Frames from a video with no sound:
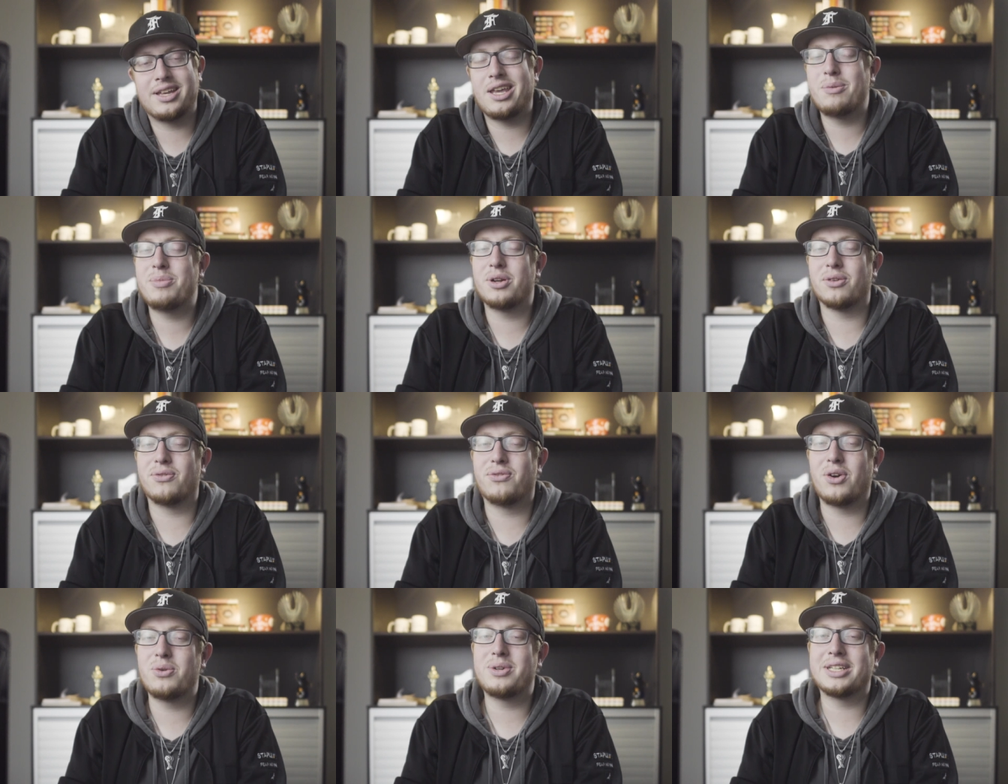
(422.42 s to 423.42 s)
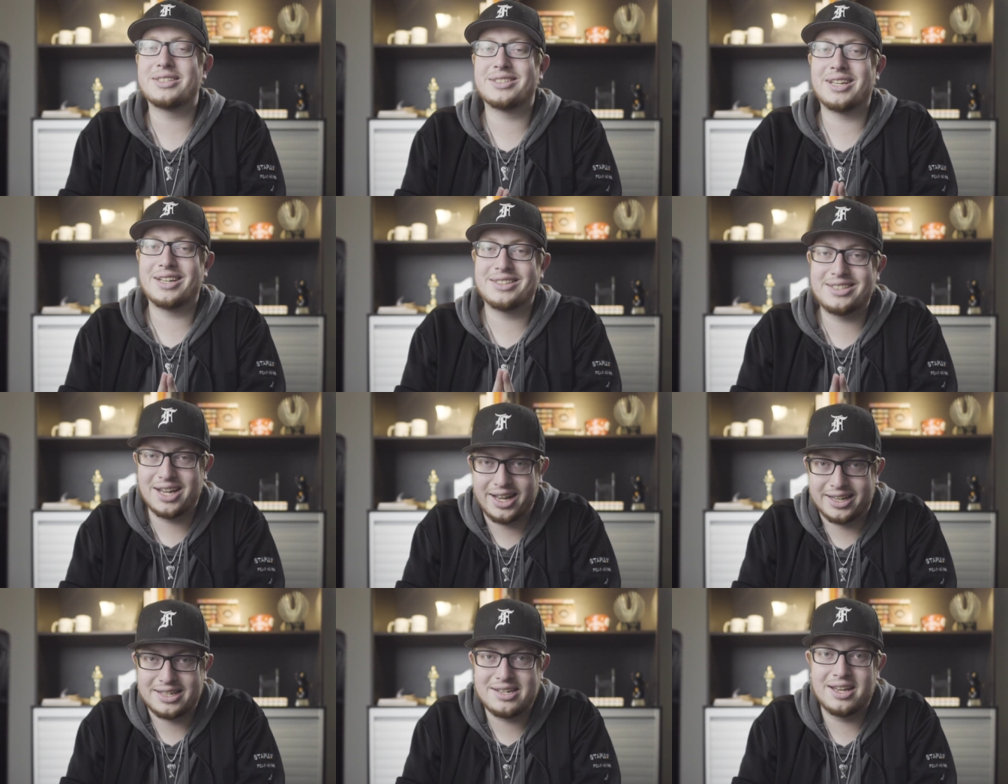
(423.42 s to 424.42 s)
Keep your focus
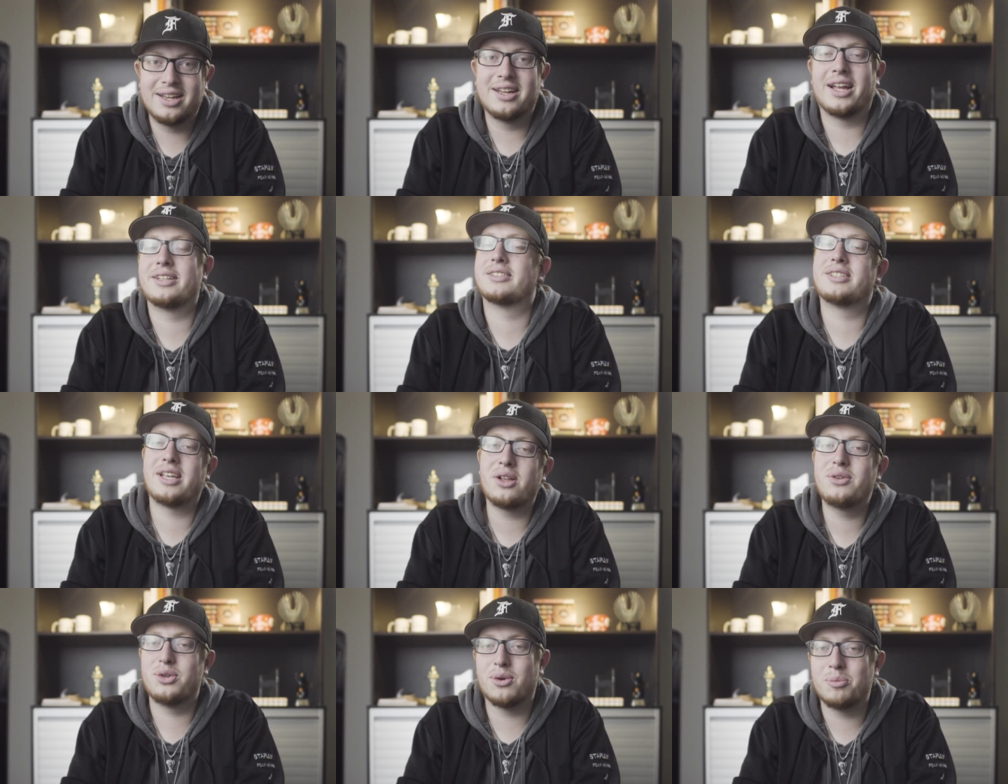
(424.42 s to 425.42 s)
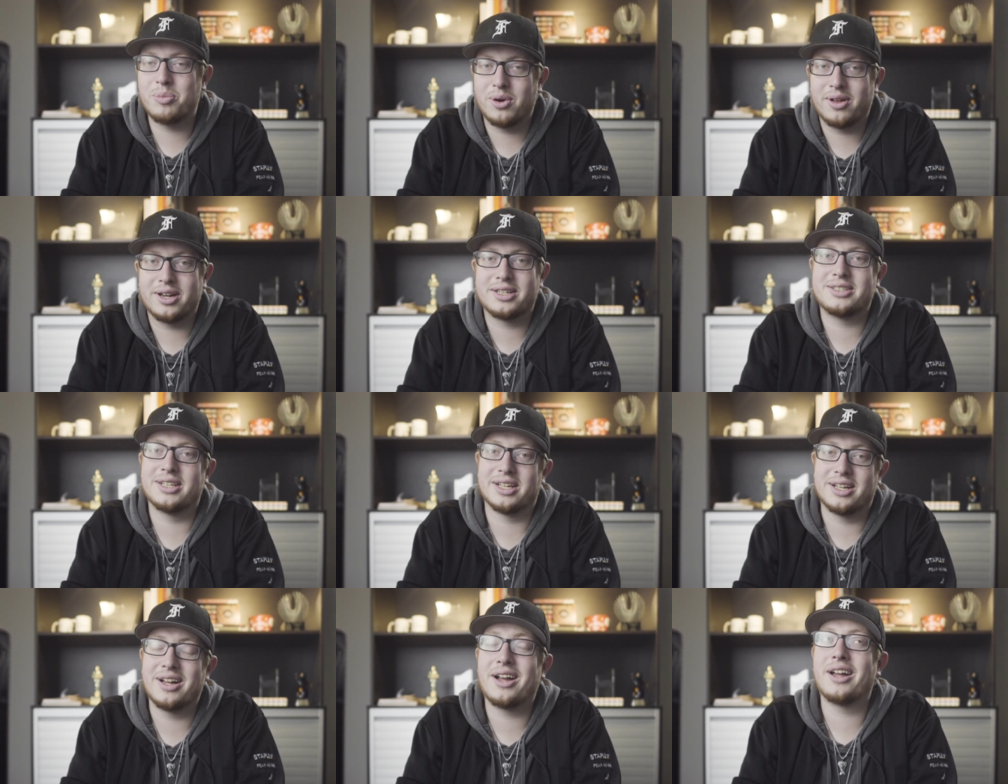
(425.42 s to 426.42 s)
tight and sell your product to the
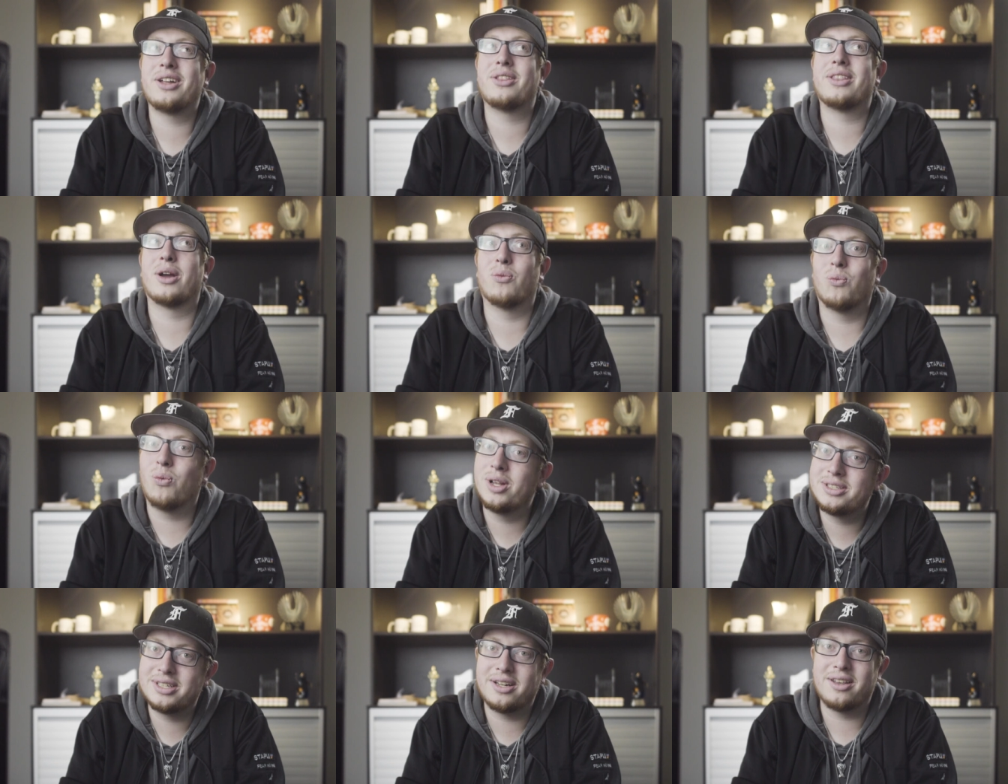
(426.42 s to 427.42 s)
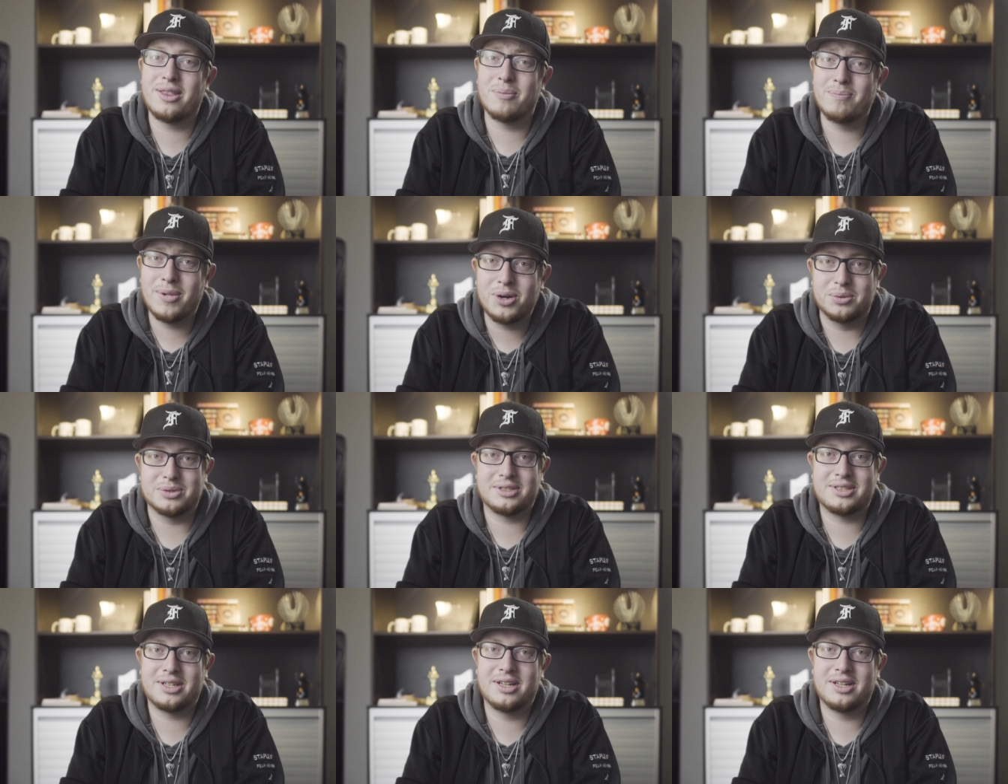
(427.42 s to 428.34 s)
guy that wants it the most.